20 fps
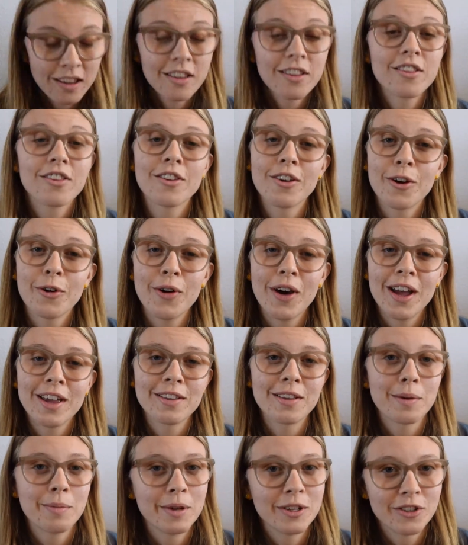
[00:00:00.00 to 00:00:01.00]
So,
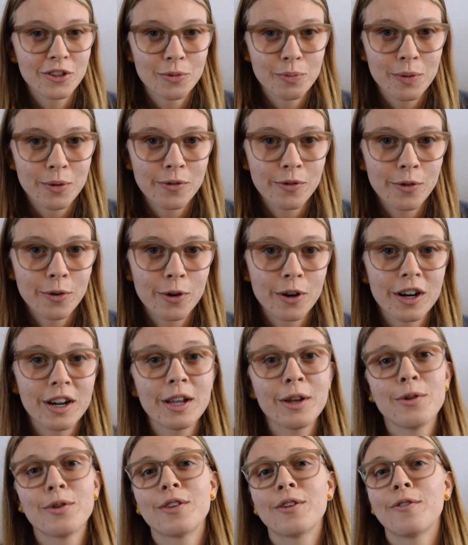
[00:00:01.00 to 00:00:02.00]
as I mentioned before,
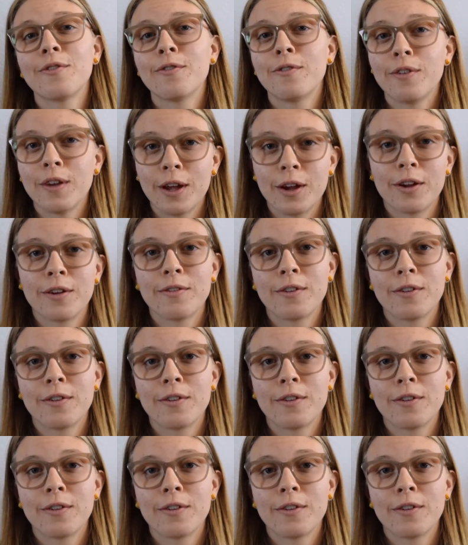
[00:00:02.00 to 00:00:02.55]
it was a very,